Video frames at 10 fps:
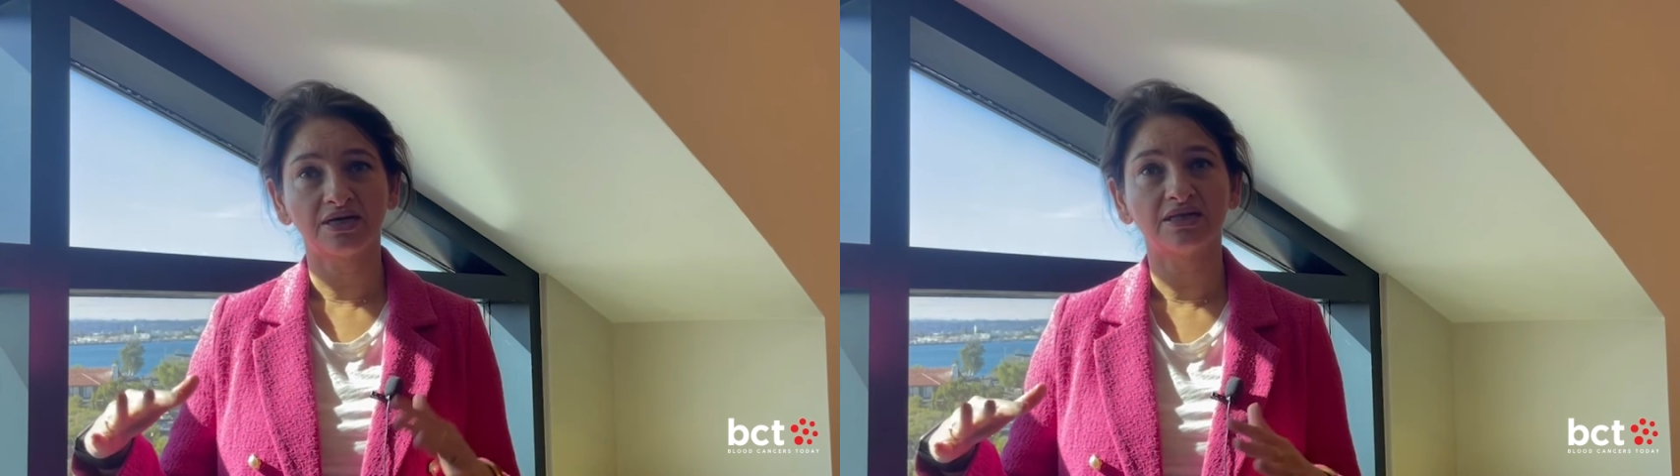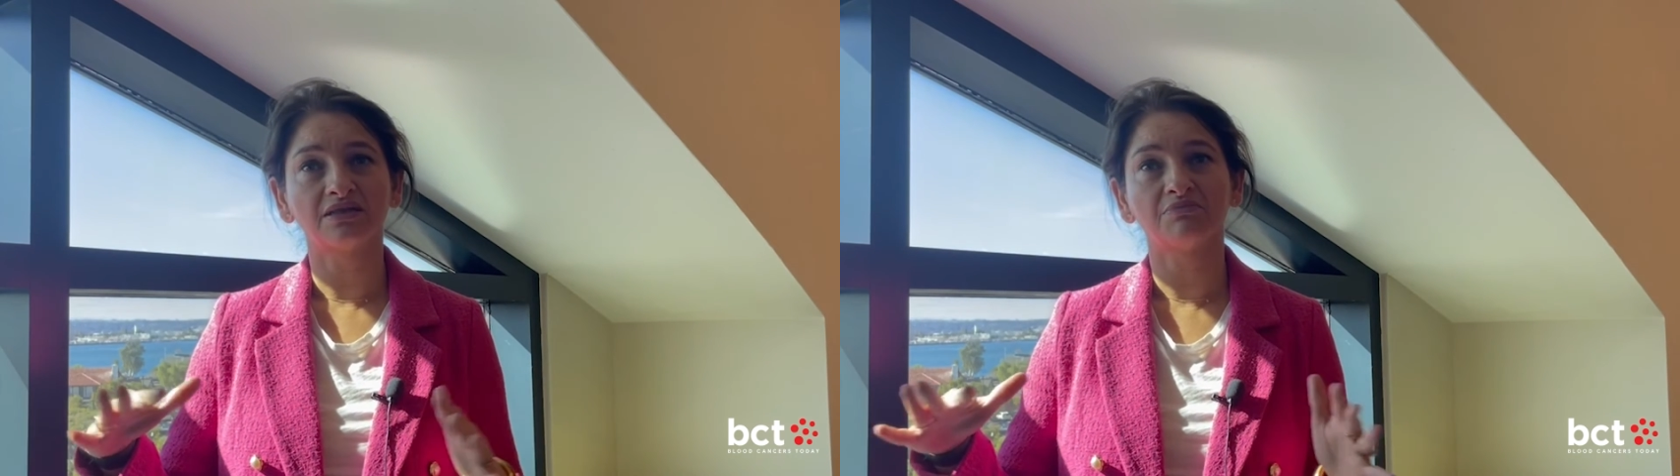
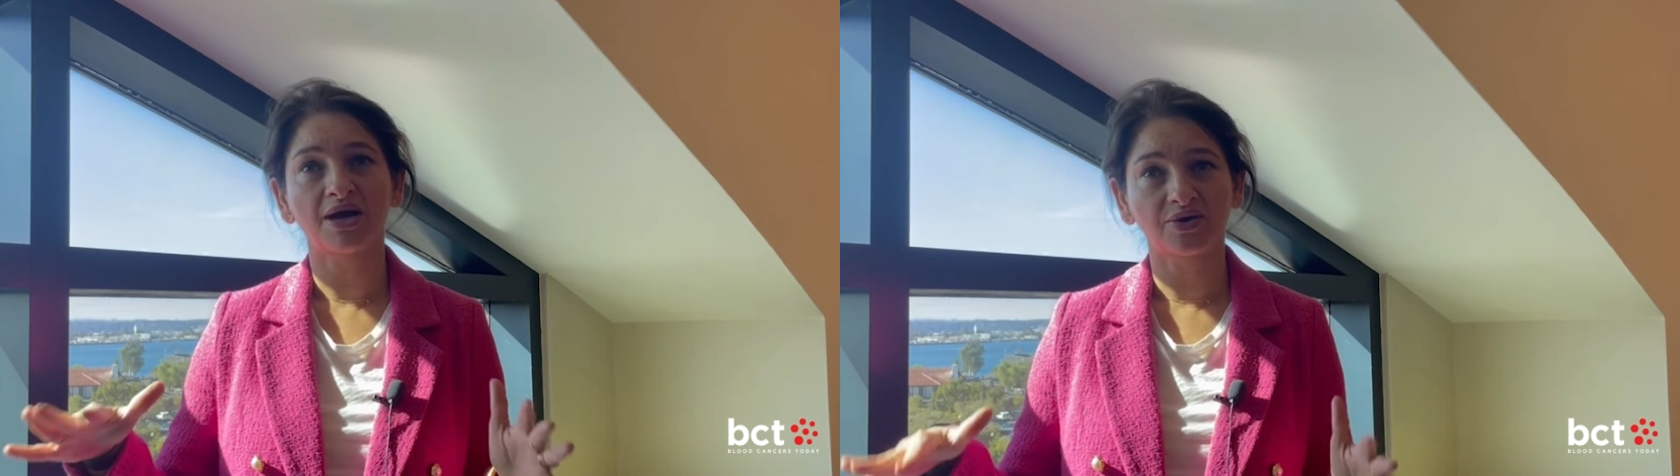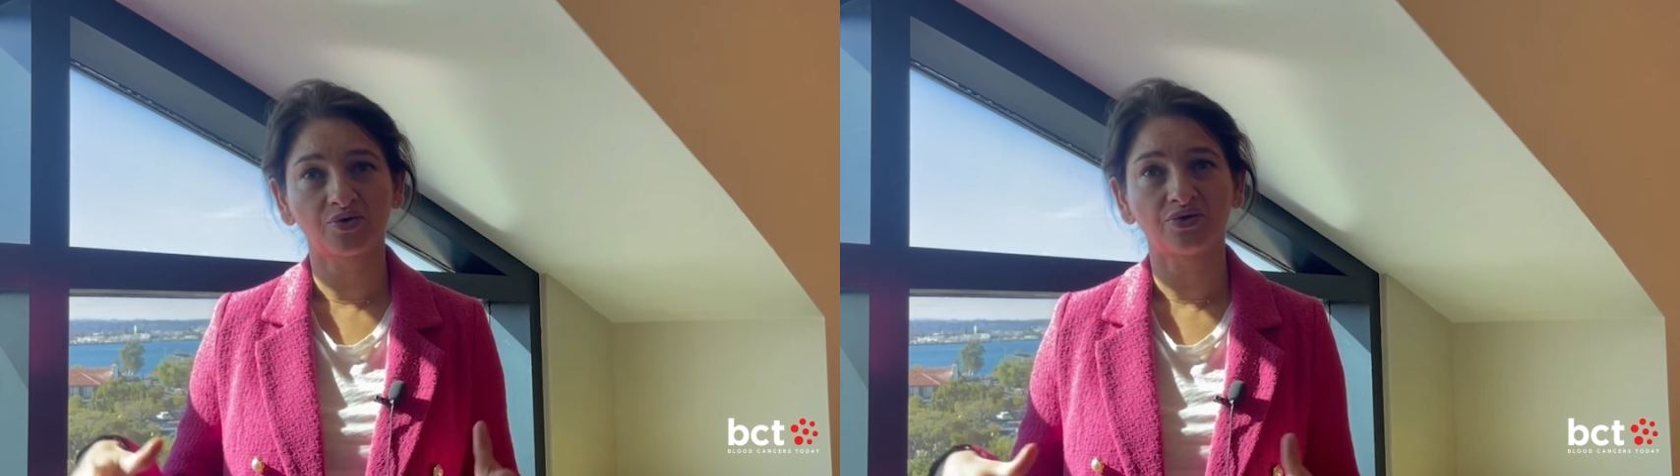in the
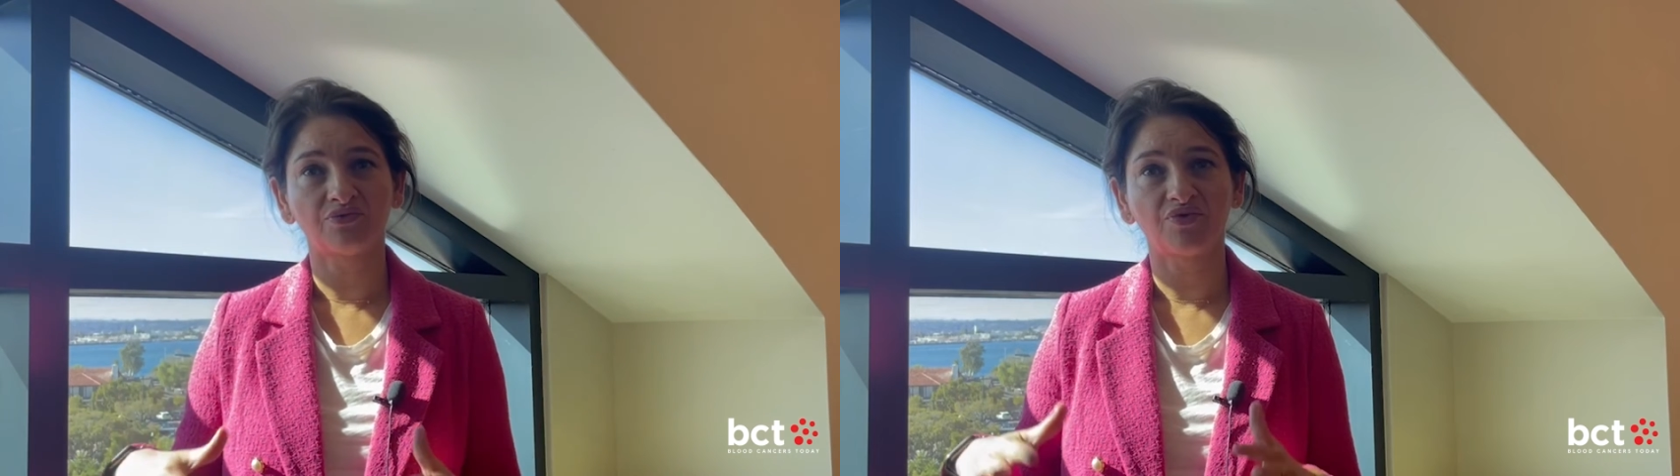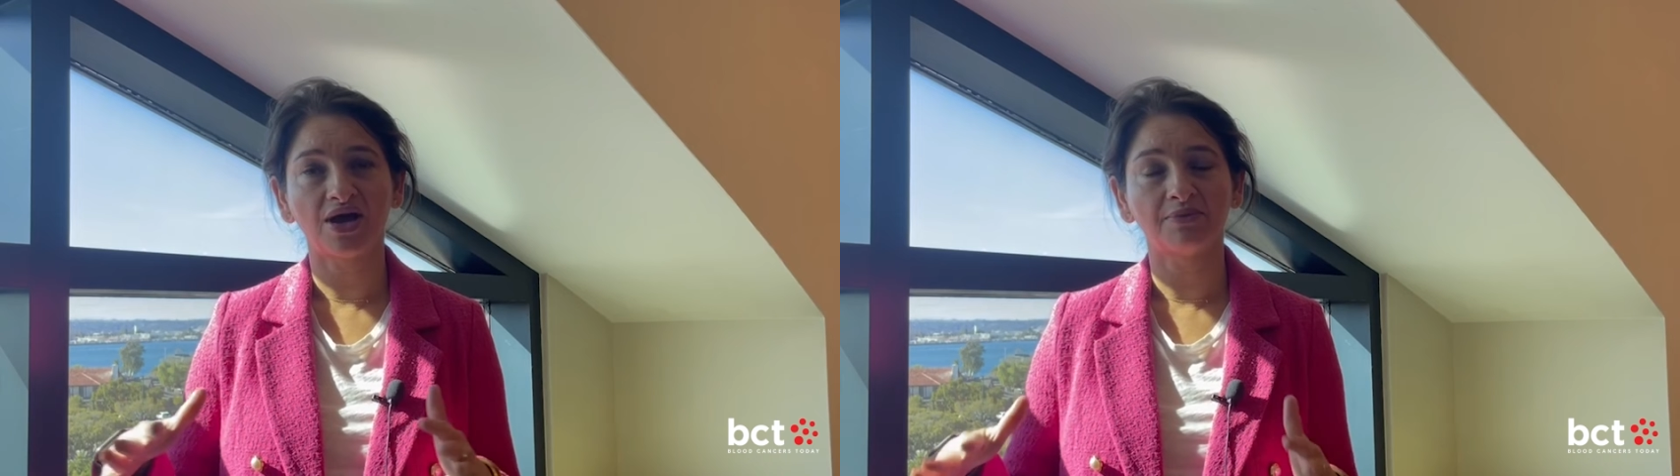
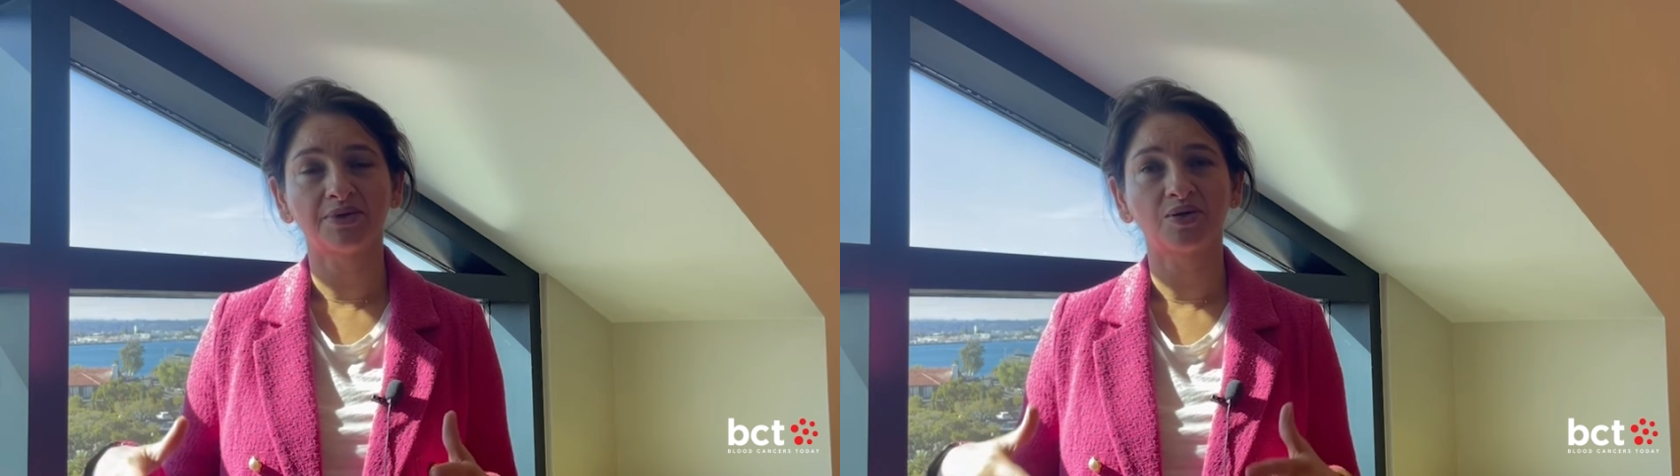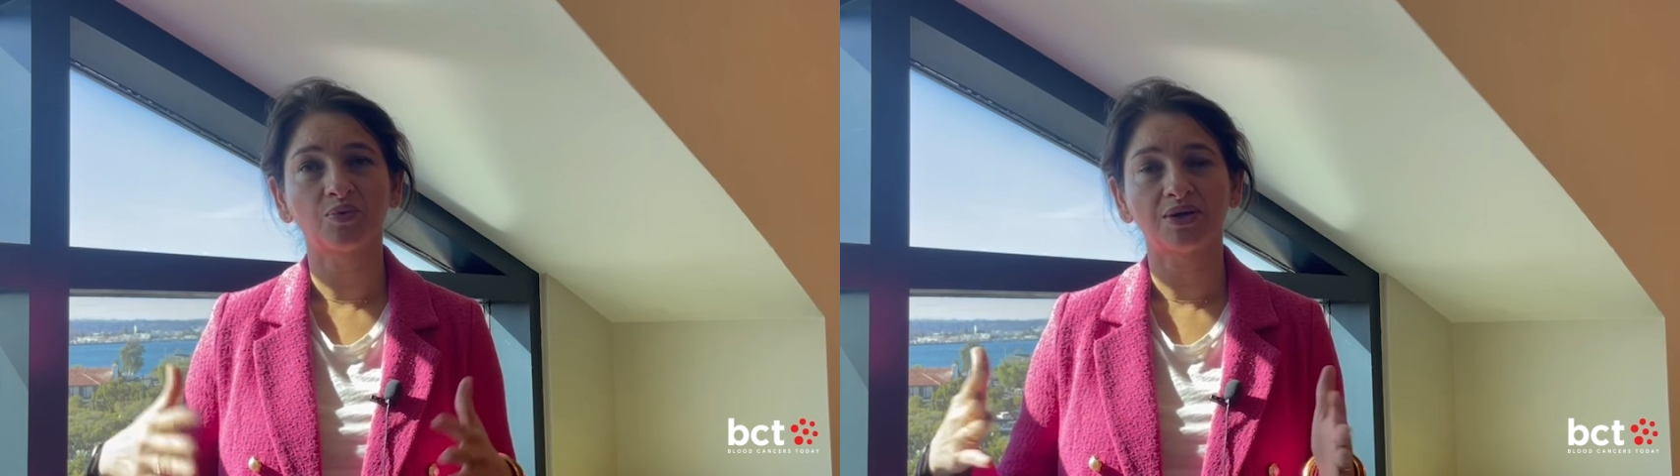
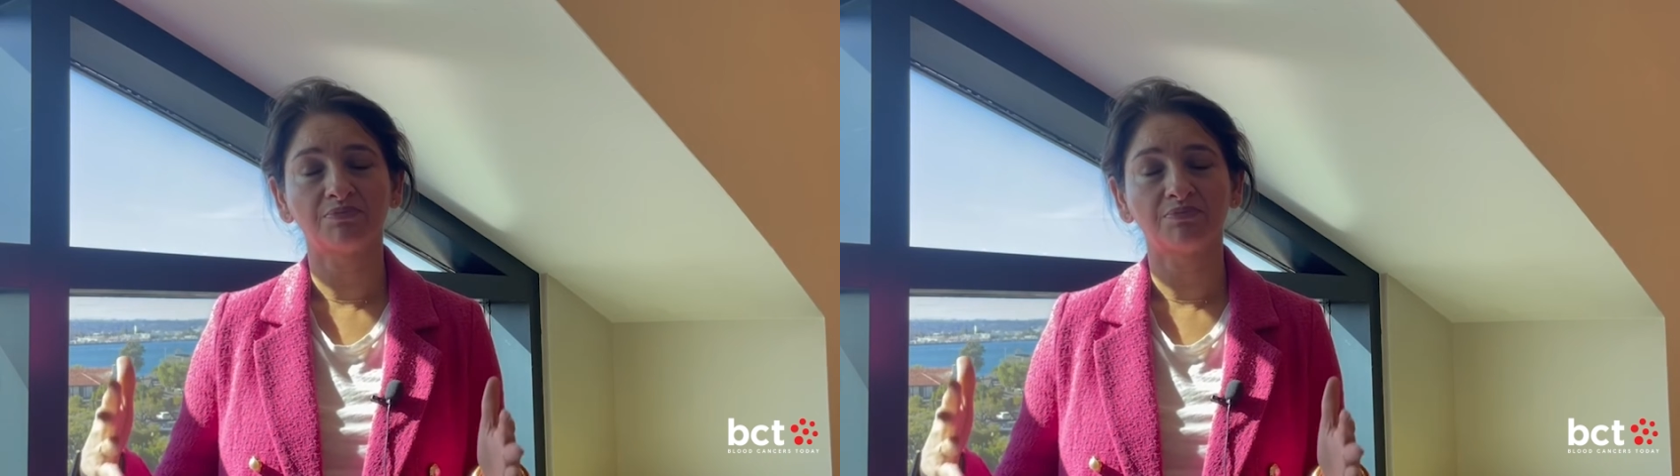microenvironment when